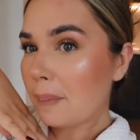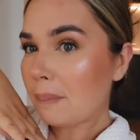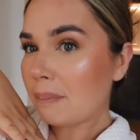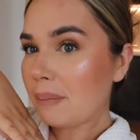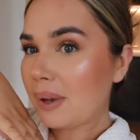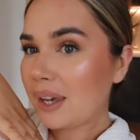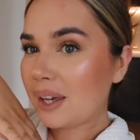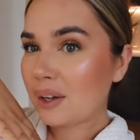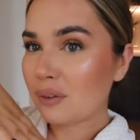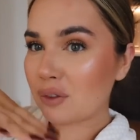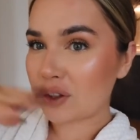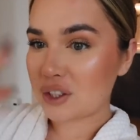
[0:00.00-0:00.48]

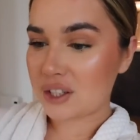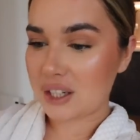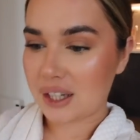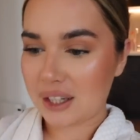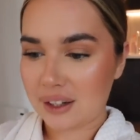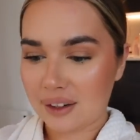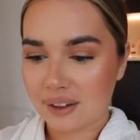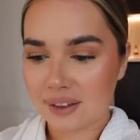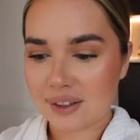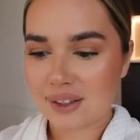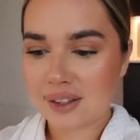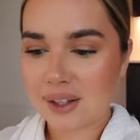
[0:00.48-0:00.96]
makeup
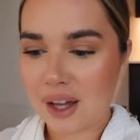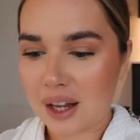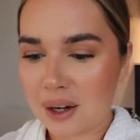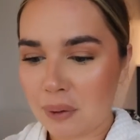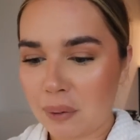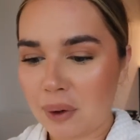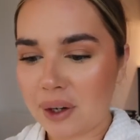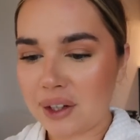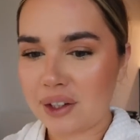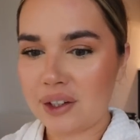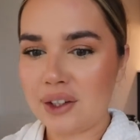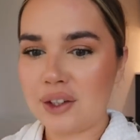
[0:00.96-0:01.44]
routine, and that's kind of
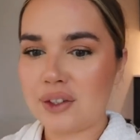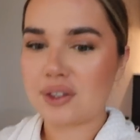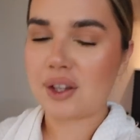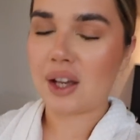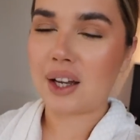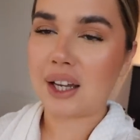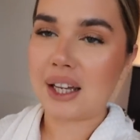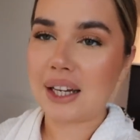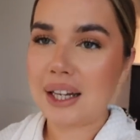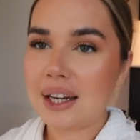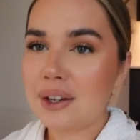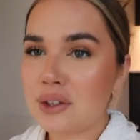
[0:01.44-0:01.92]
what I use. I
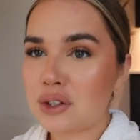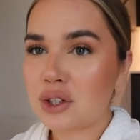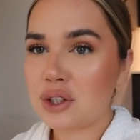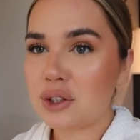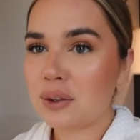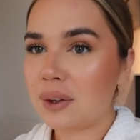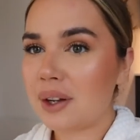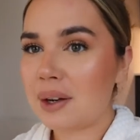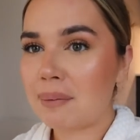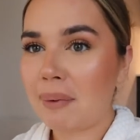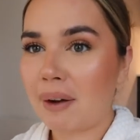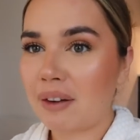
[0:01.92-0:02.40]
can literally
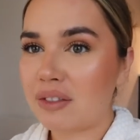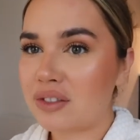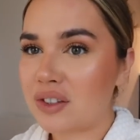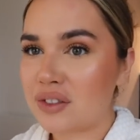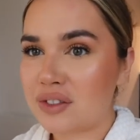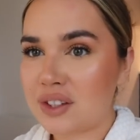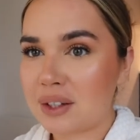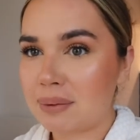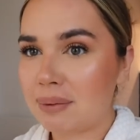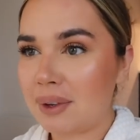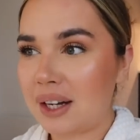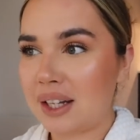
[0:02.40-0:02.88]
do it in about
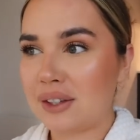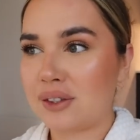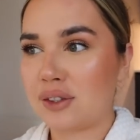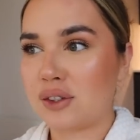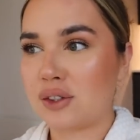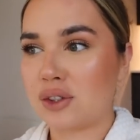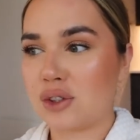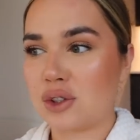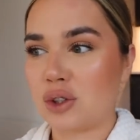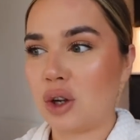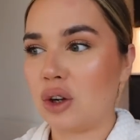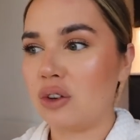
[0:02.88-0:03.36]
15 minutes.
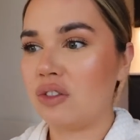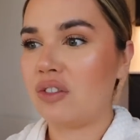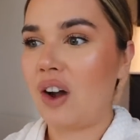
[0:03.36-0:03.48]
It's so